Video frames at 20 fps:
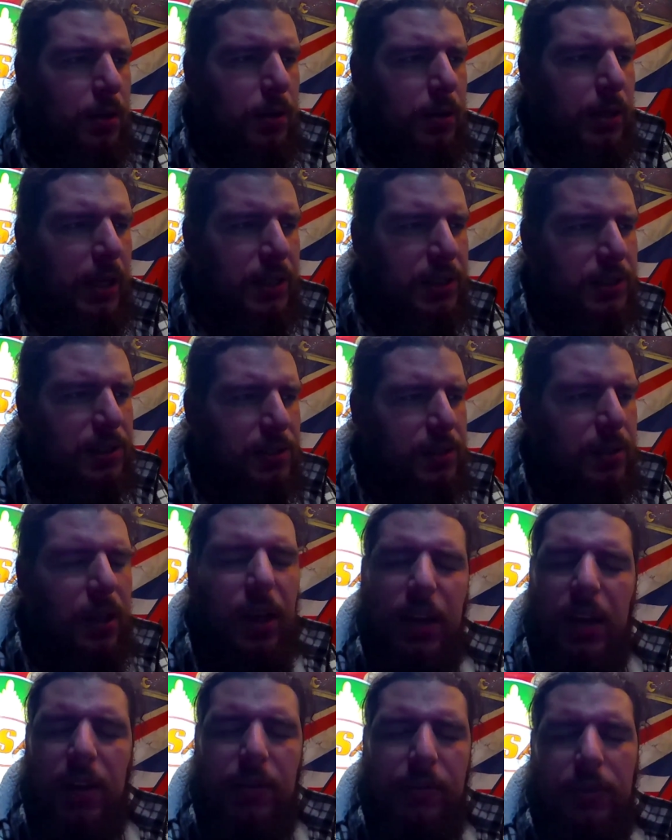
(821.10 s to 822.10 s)
Yes,
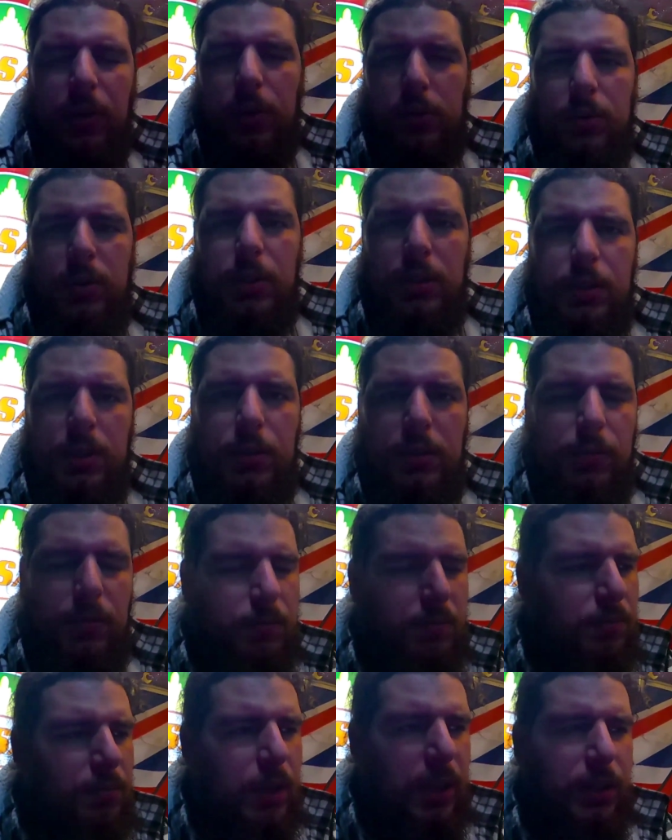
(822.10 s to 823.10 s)
they are flawed.
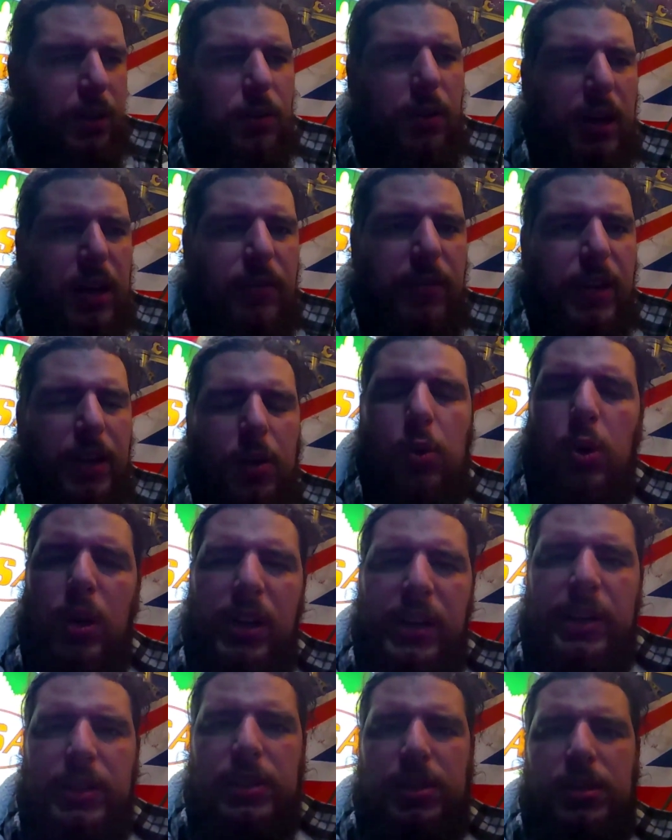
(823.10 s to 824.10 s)
They do have their
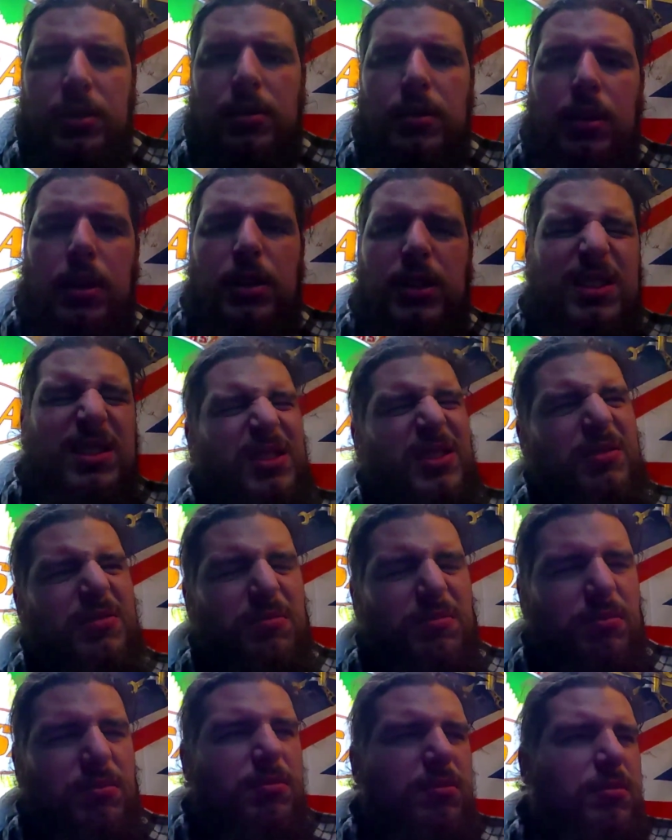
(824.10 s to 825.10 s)
quirks, as
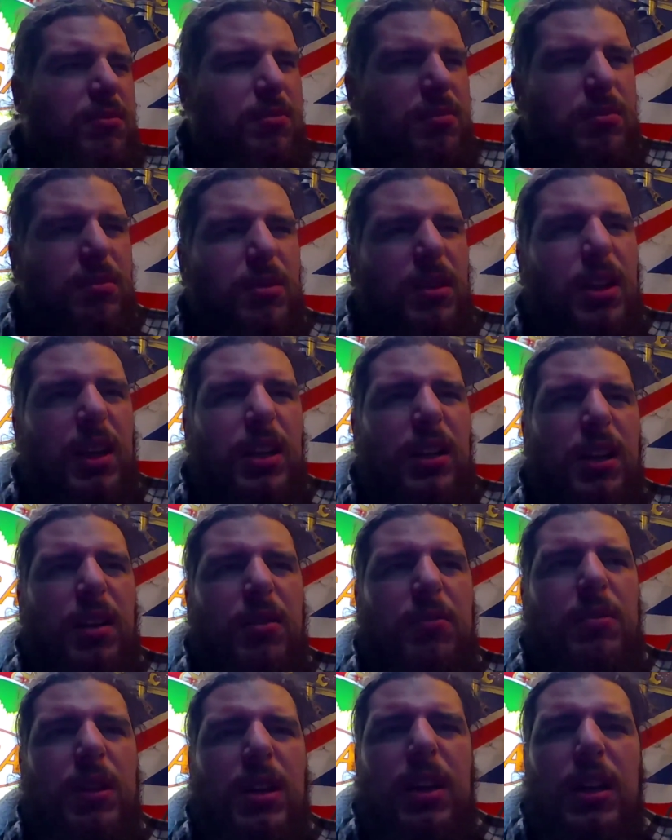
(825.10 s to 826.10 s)
you
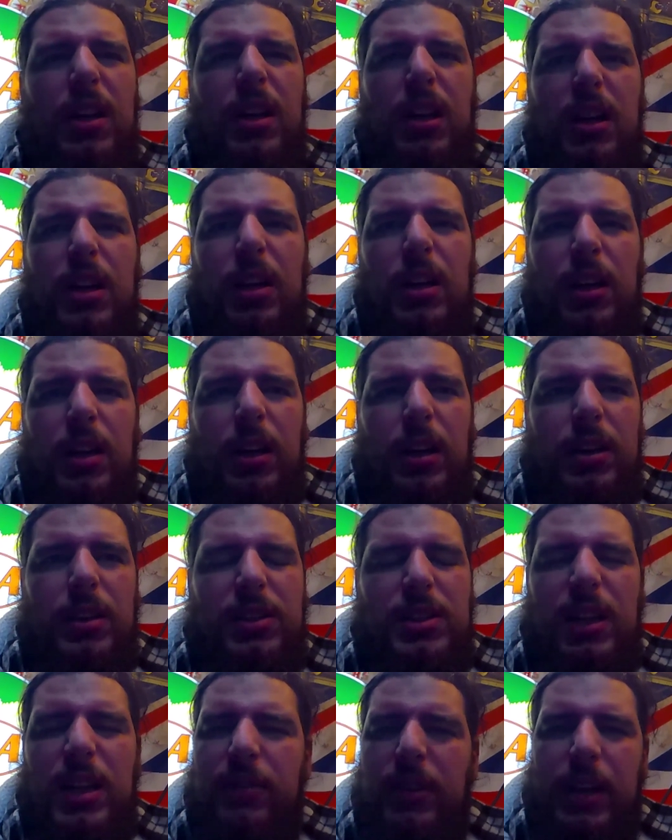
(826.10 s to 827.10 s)
know.
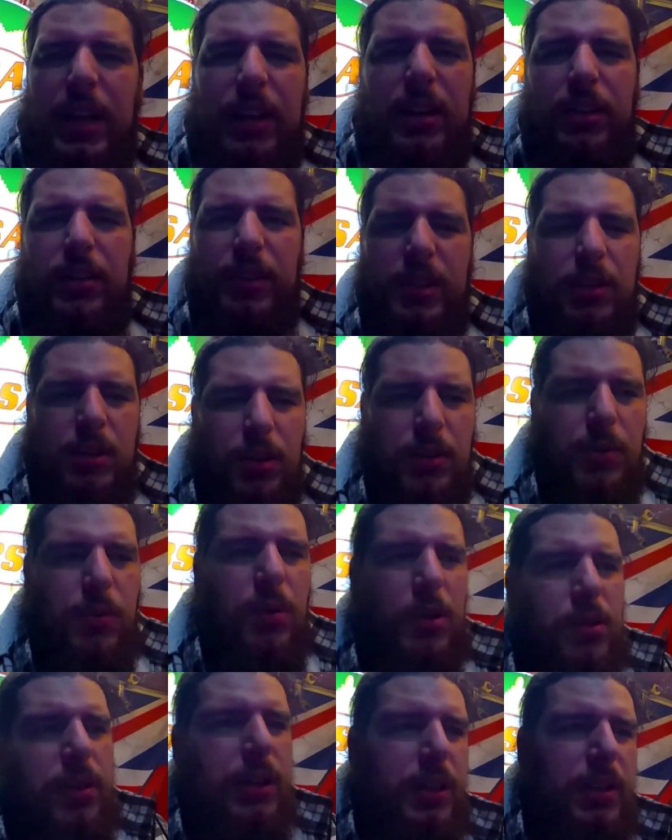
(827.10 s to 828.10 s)
It's never anything gone
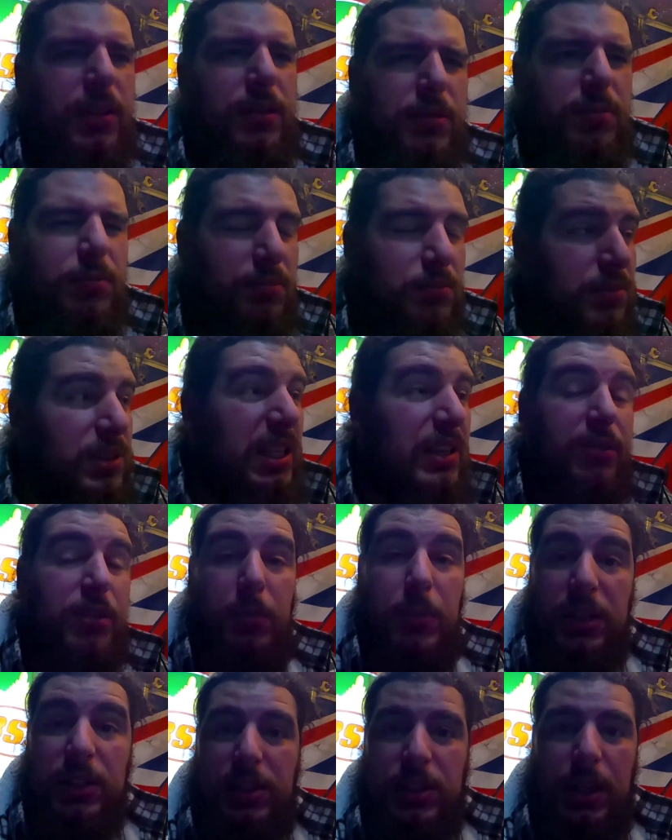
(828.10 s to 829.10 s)
wrong in 7
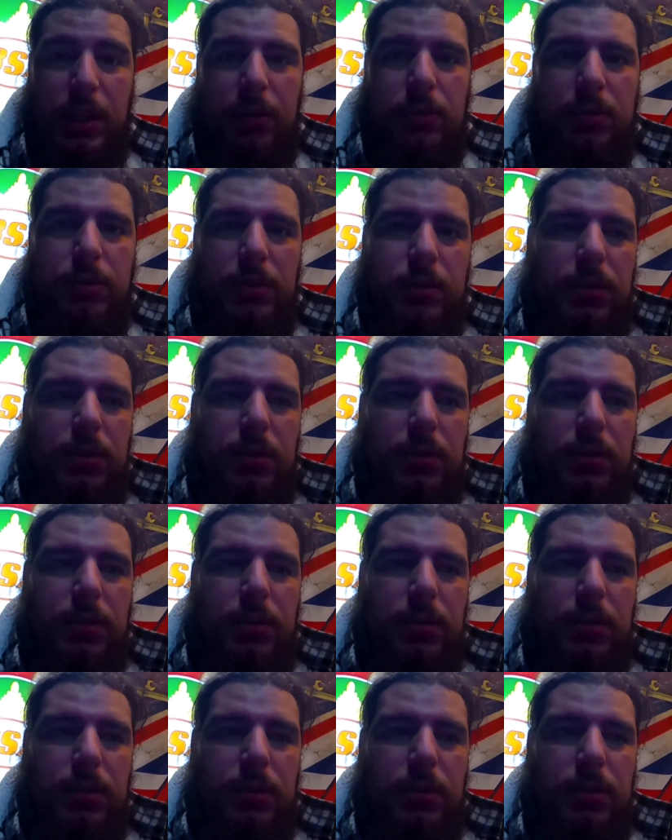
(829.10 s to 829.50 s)
months now,